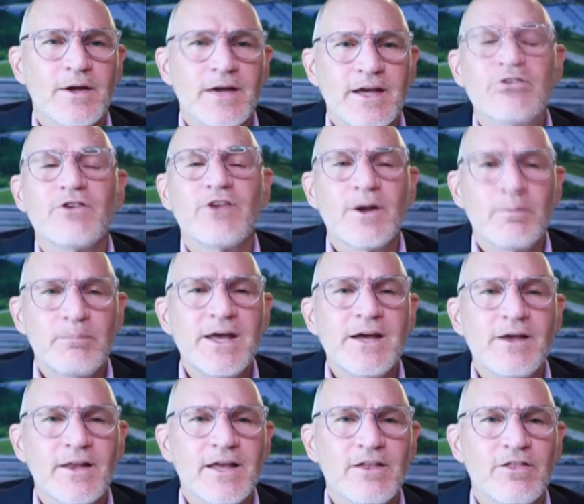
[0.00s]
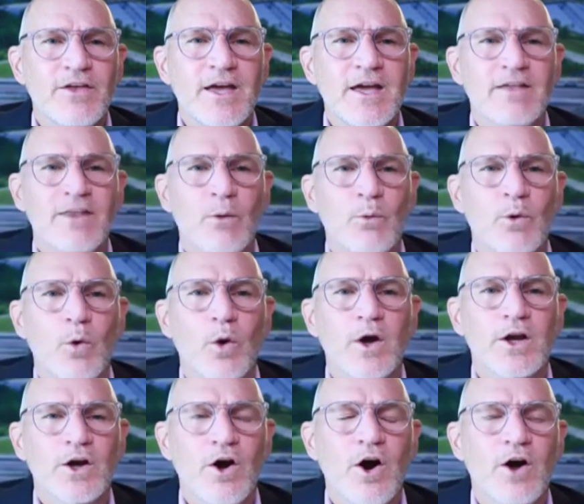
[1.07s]
is an appealing thing that we're
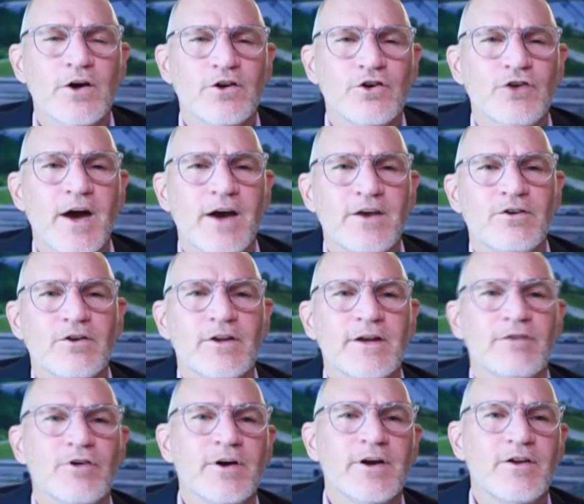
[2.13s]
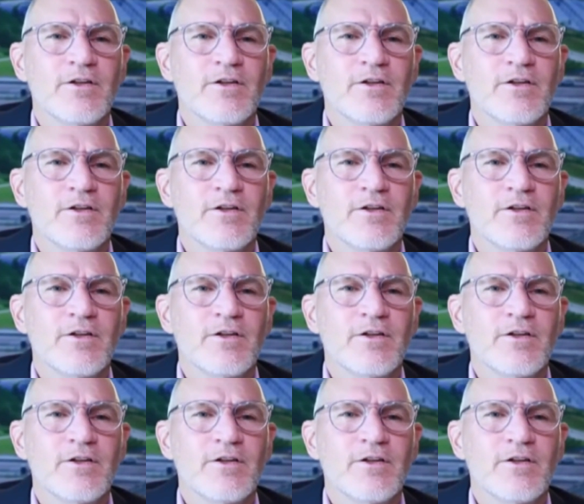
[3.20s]
working hard to try to deliver into the